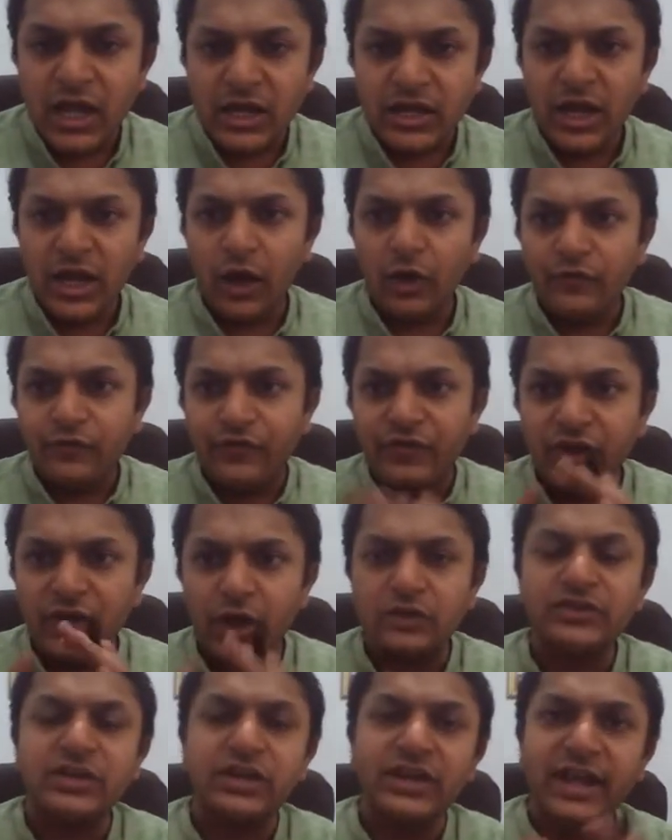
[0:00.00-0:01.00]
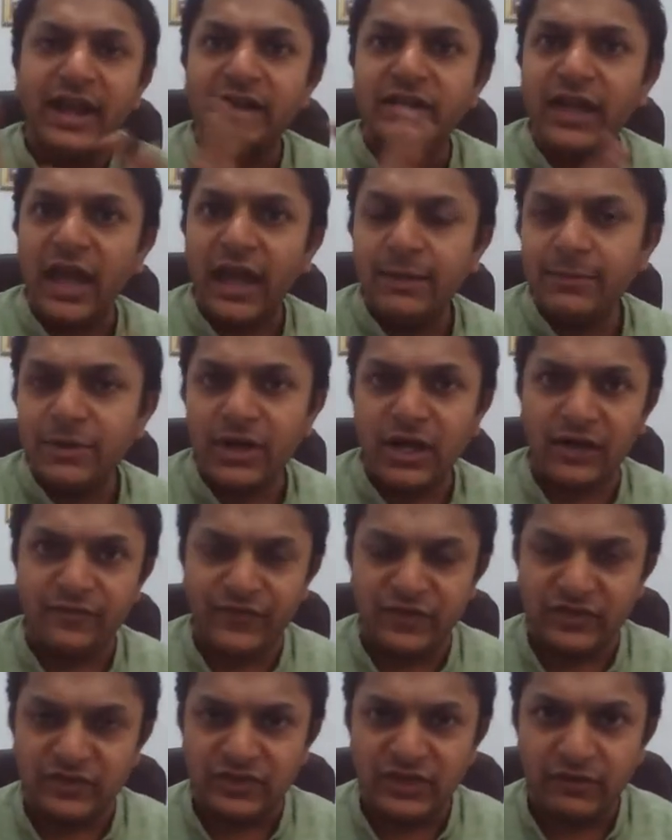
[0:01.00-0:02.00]
Now, velocity and time
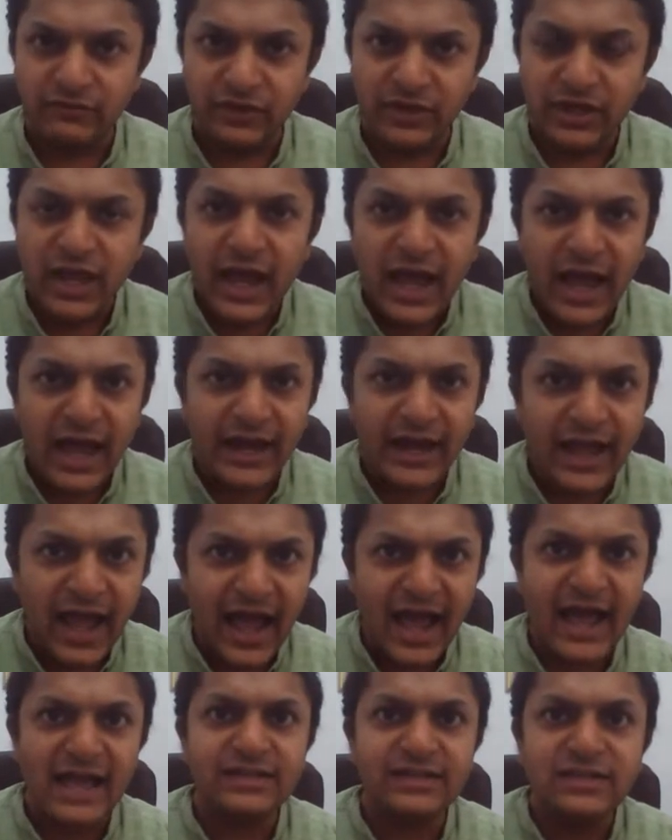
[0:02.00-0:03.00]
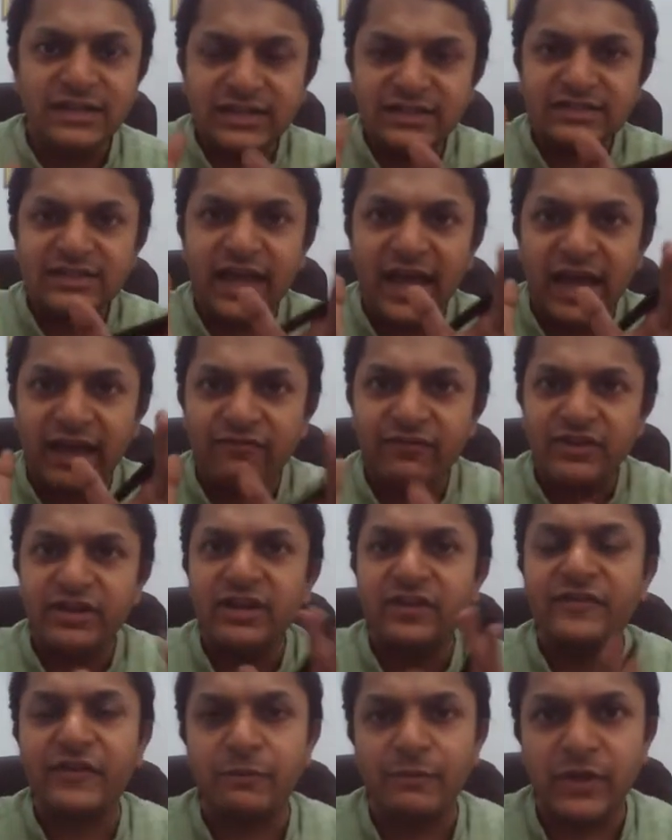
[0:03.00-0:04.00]
graph is given. And as it is
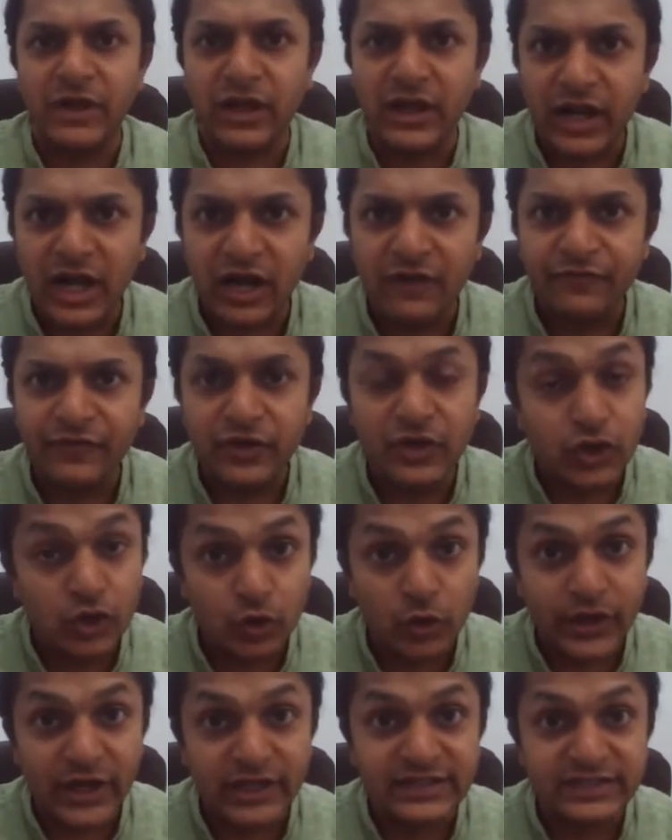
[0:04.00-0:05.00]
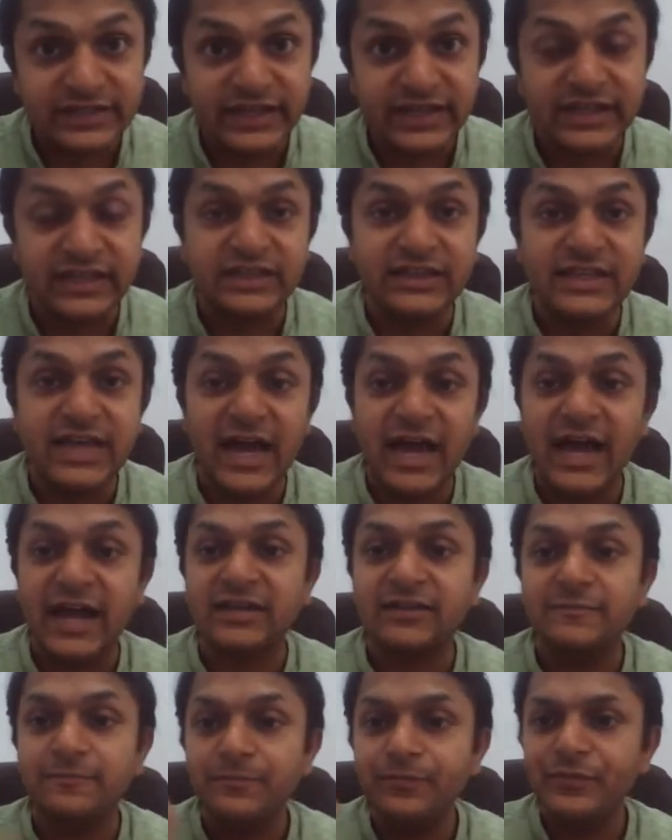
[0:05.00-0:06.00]
evident from the graph, you can see
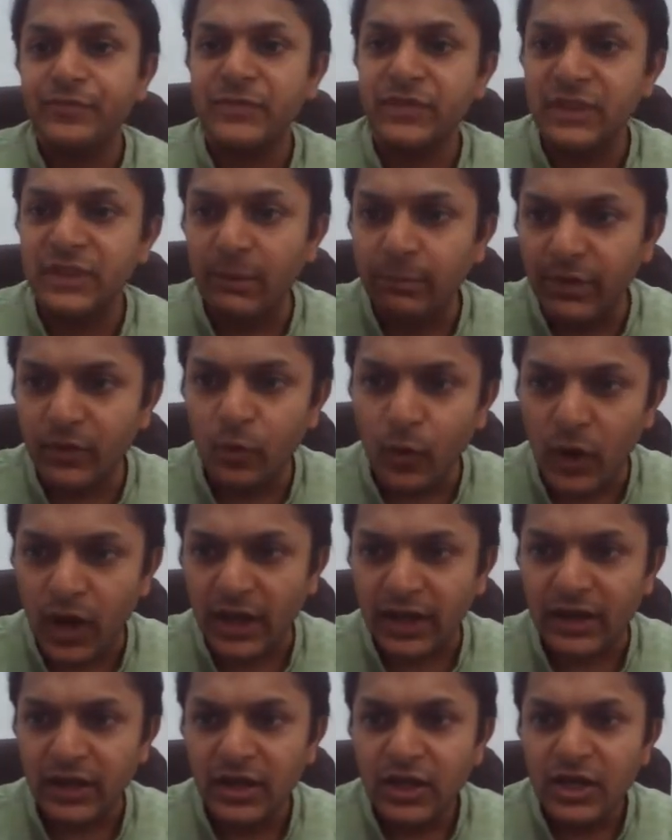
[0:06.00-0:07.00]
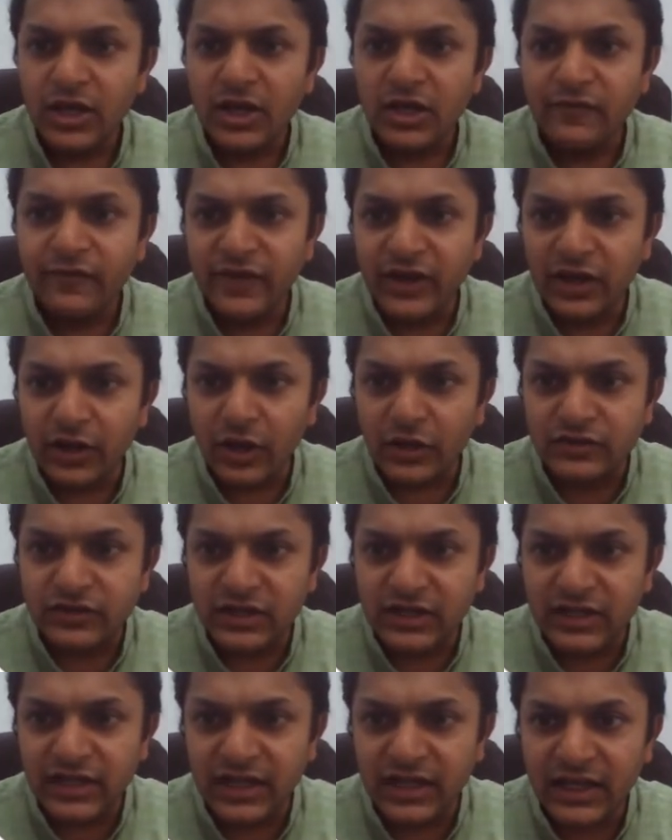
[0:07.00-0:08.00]
that number one,
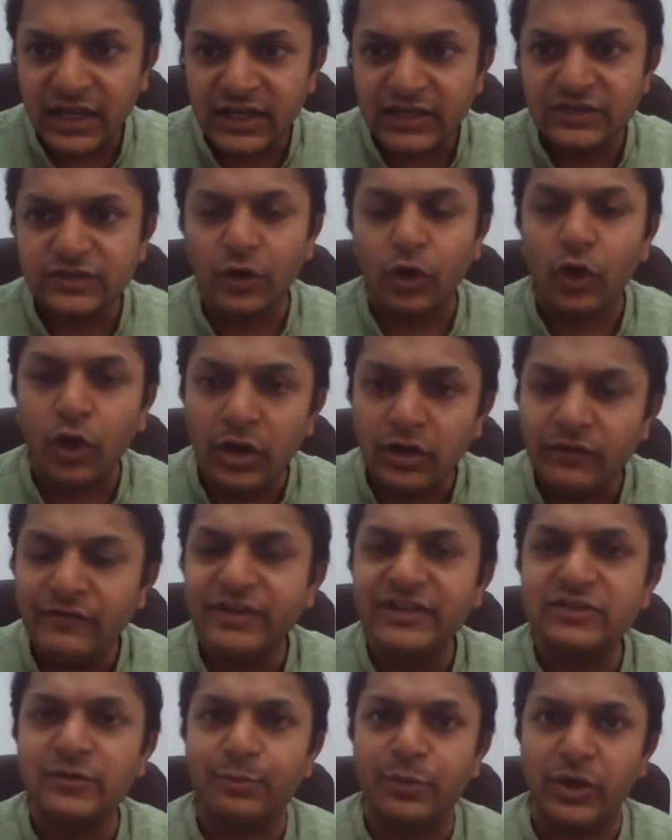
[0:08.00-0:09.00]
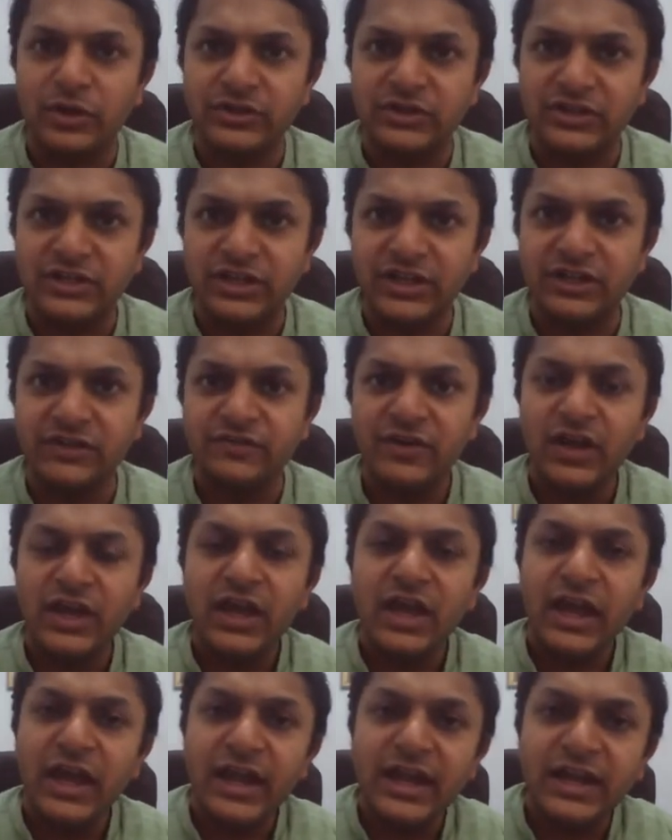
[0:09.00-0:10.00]
velocity is always positive,
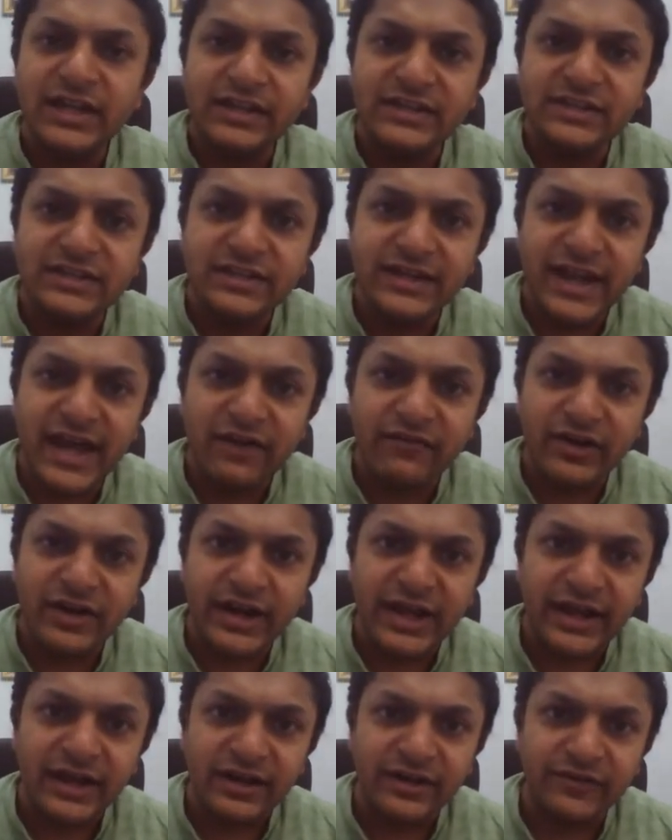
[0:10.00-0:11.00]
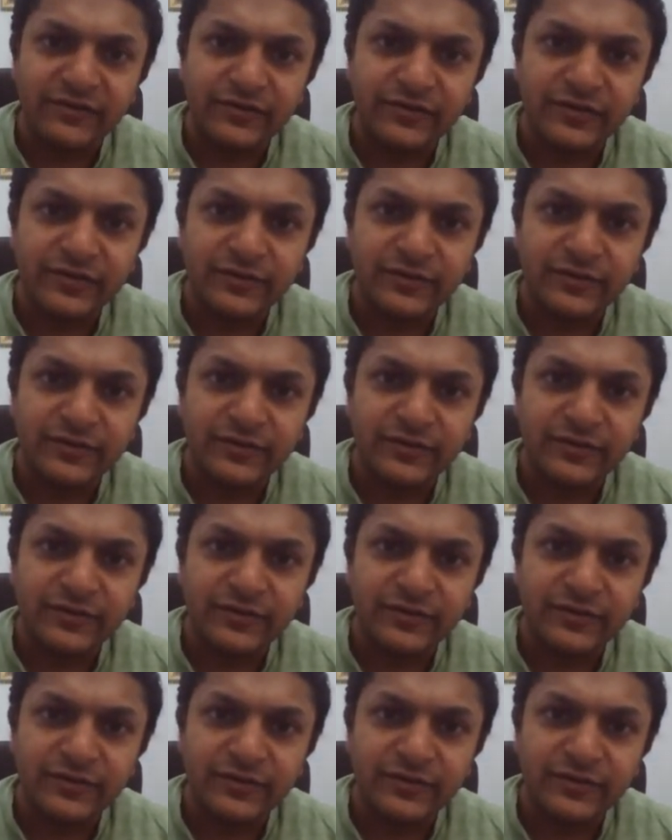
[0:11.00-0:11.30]
it is never negative.